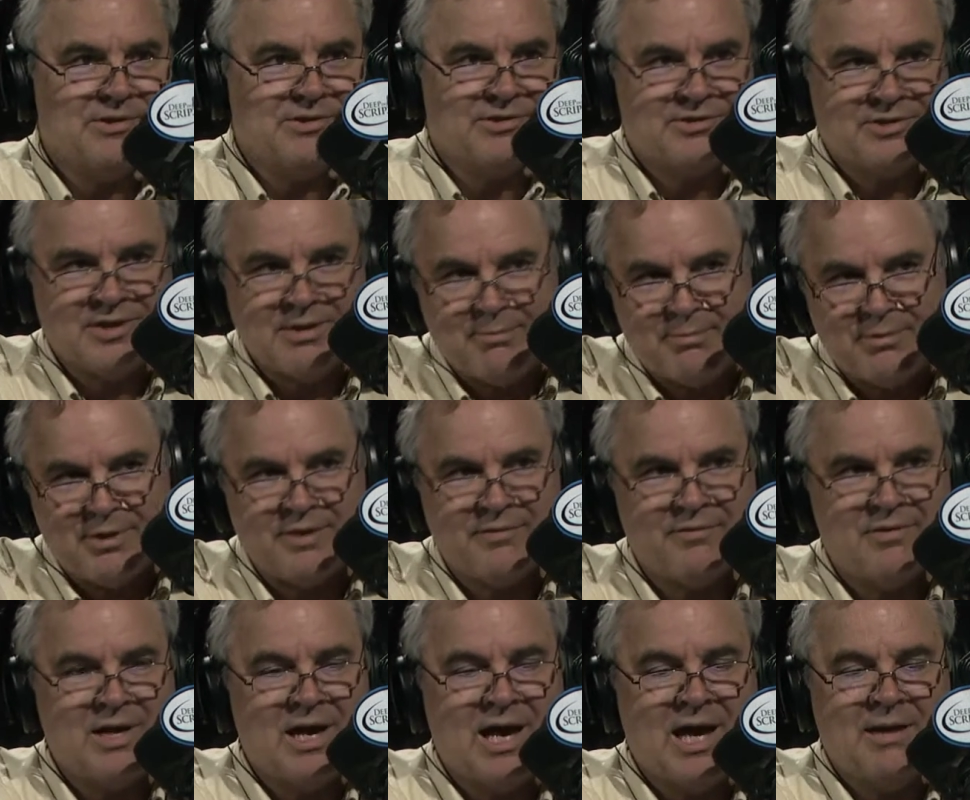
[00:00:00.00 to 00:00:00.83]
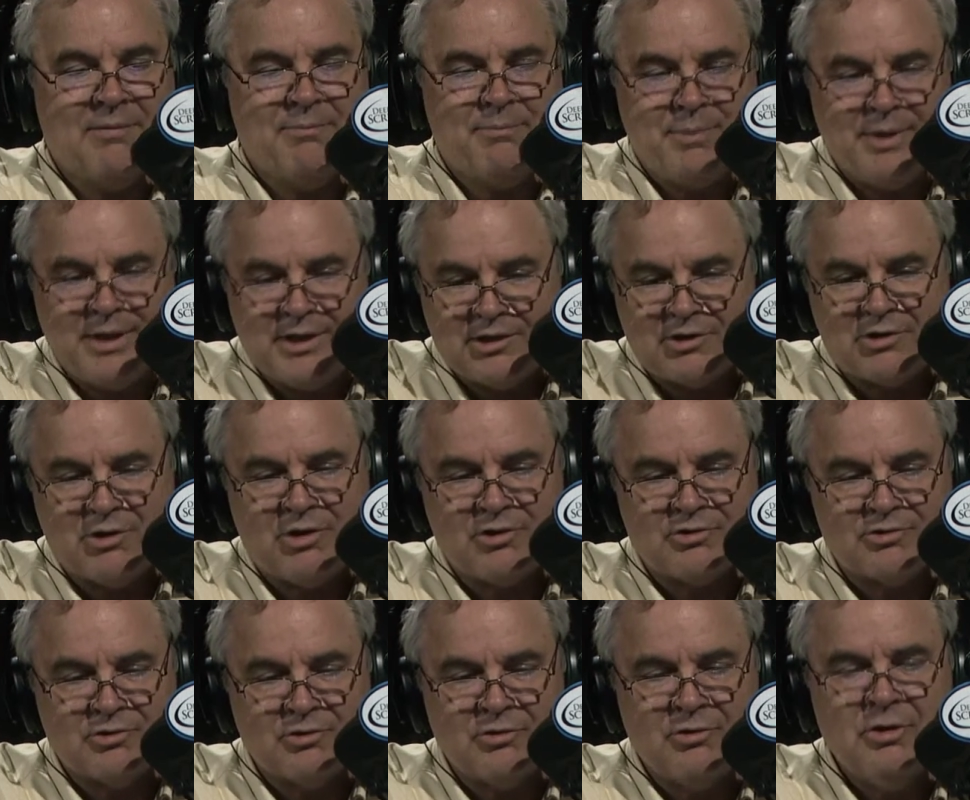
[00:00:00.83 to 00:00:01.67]
Assembly of God,
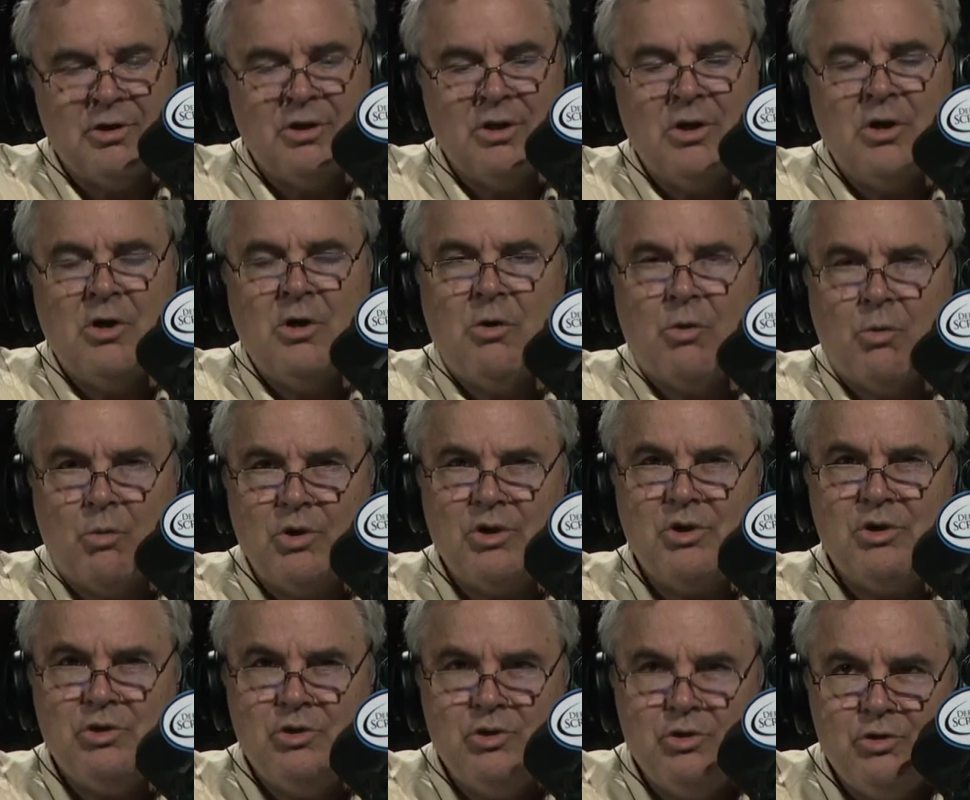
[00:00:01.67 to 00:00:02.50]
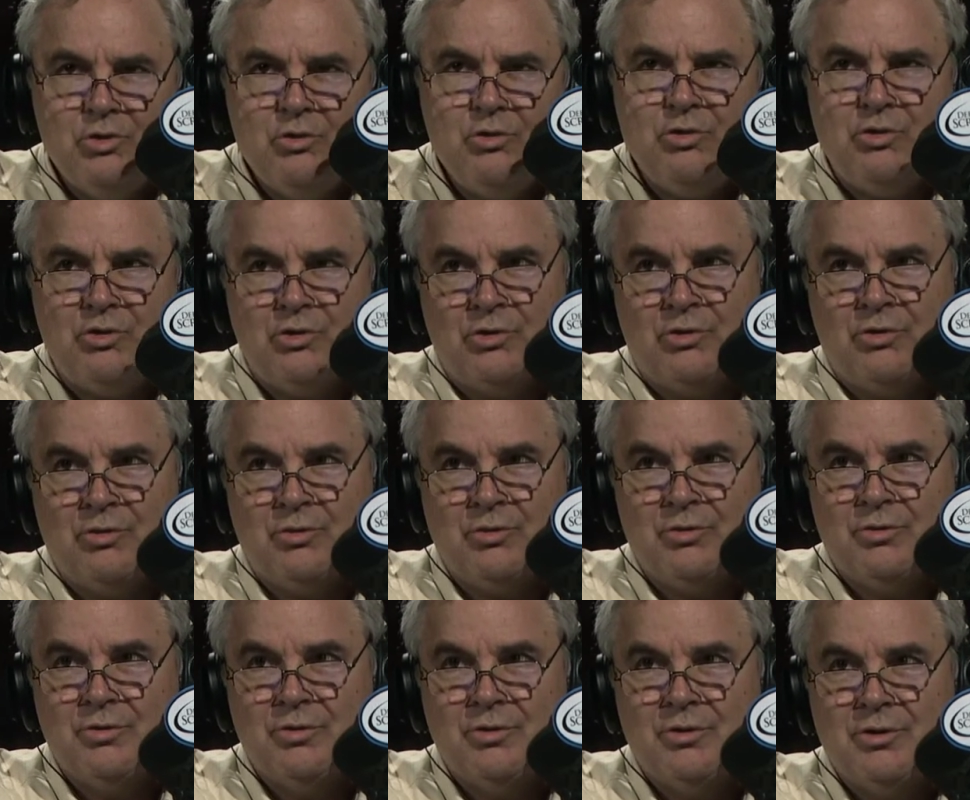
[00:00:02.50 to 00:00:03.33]
Pentecostal, what do you do
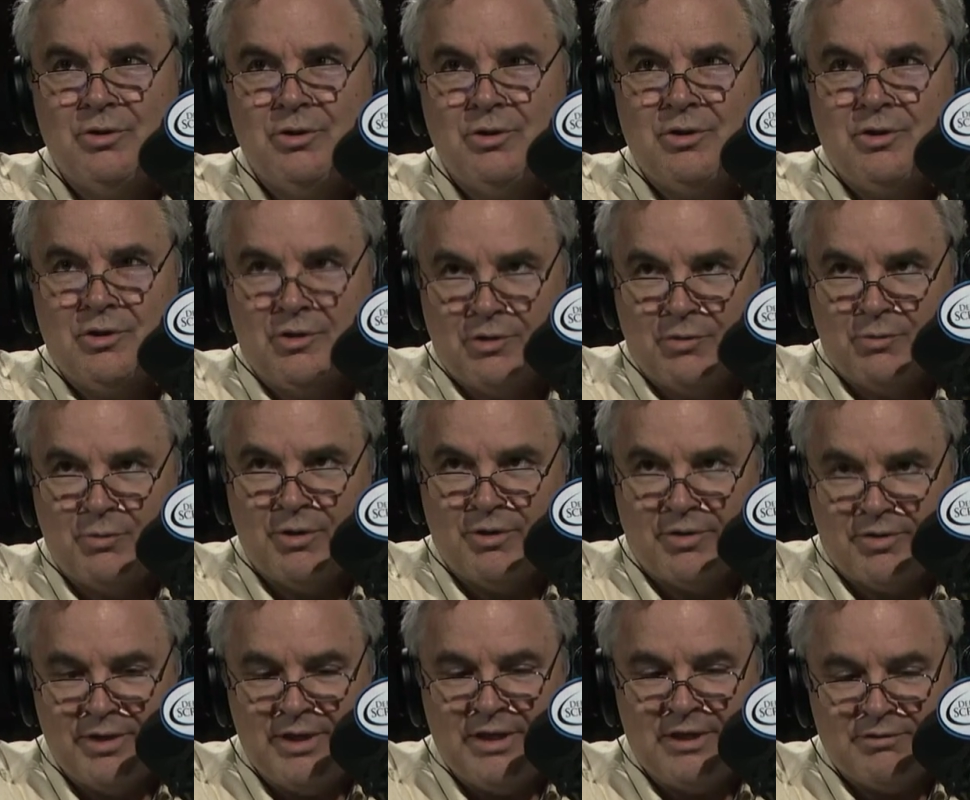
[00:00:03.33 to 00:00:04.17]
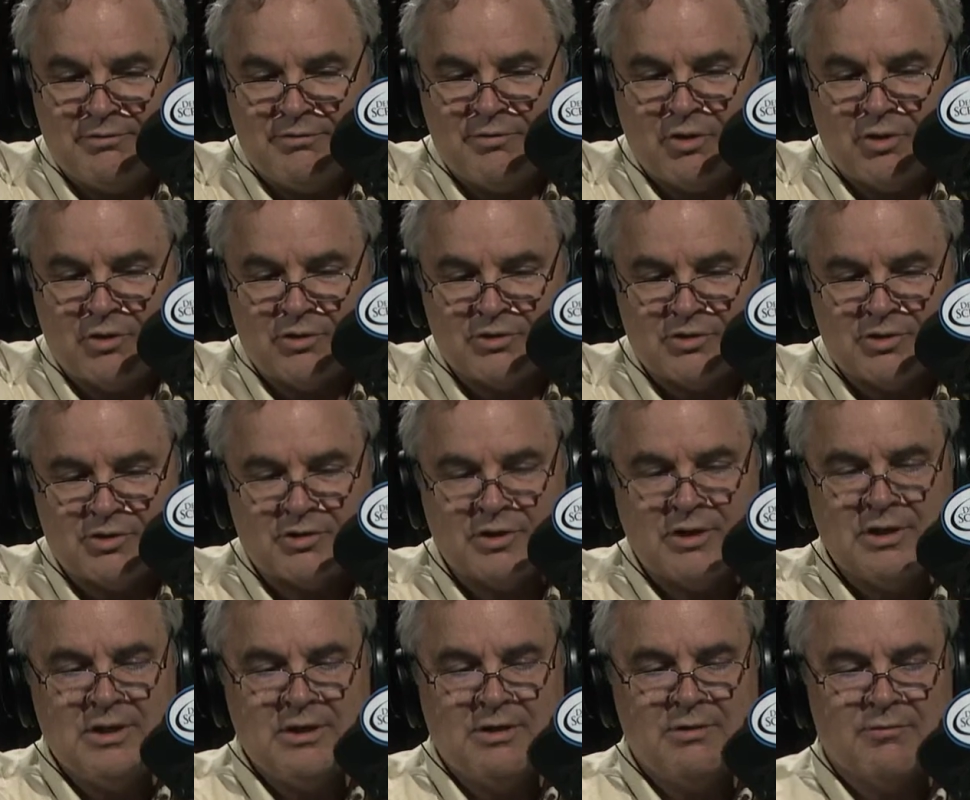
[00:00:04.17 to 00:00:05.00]
with these verses?
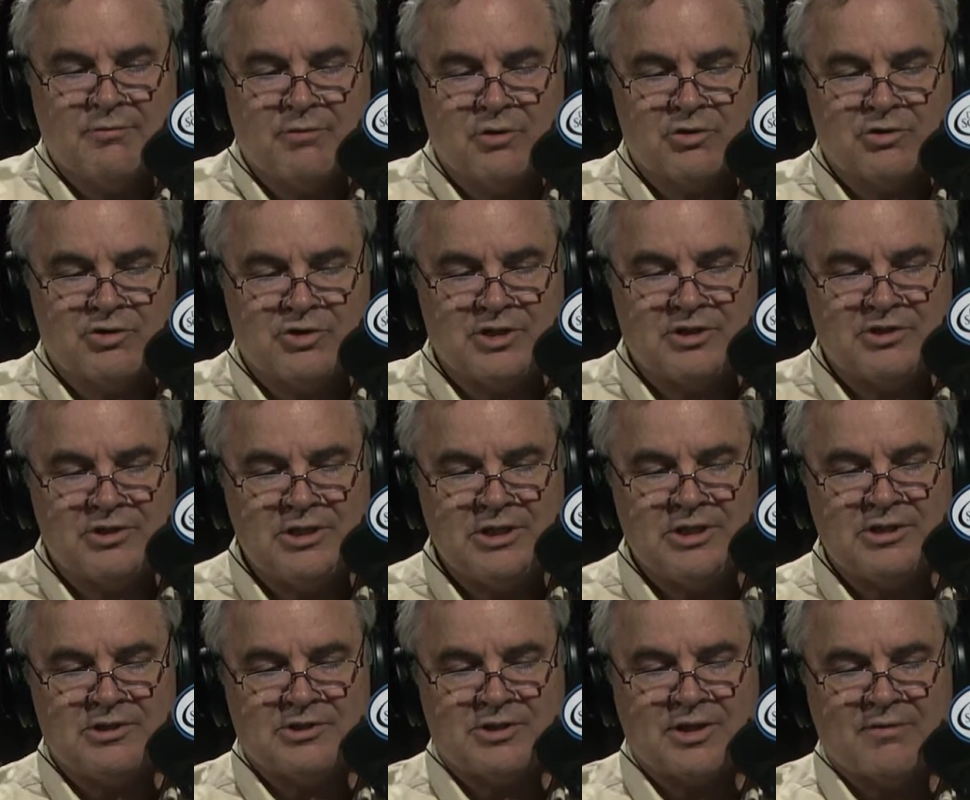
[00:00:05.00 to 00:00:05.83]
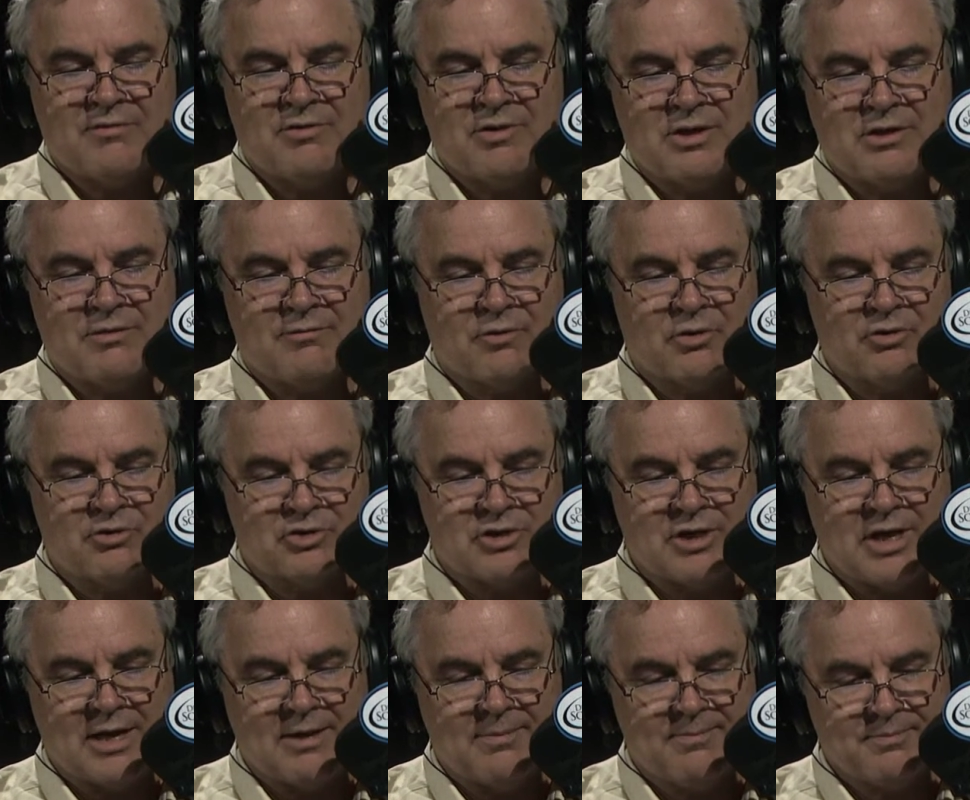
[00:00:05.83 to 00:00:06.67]
Verse 16 and 17, 1
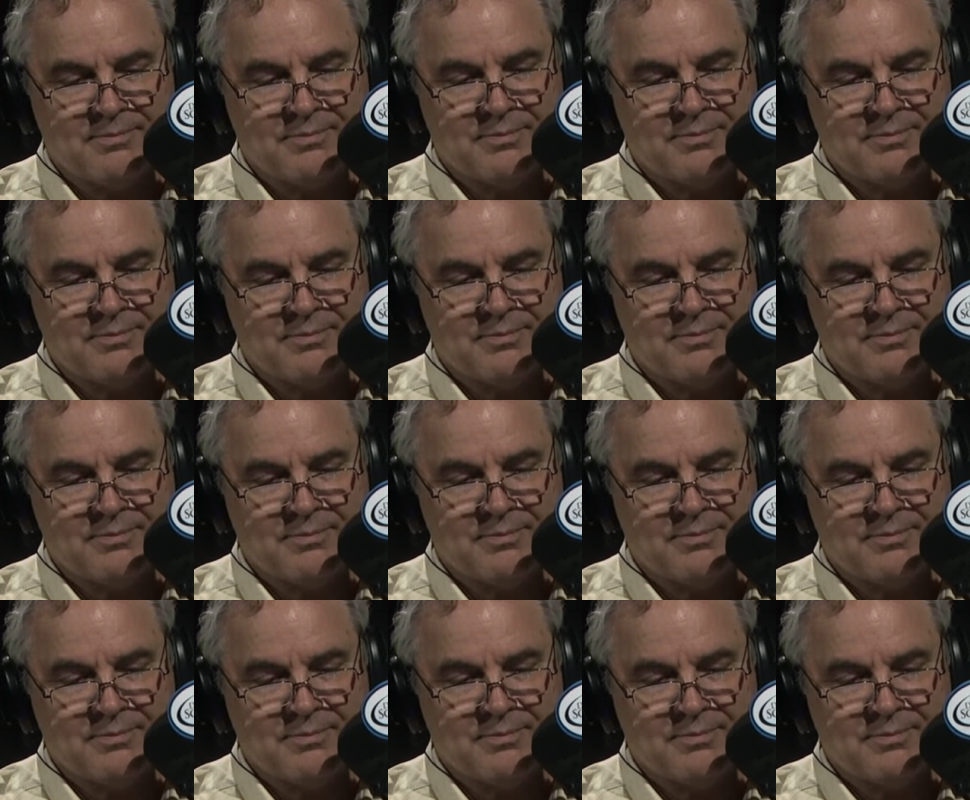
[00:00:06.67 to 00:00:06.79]
John.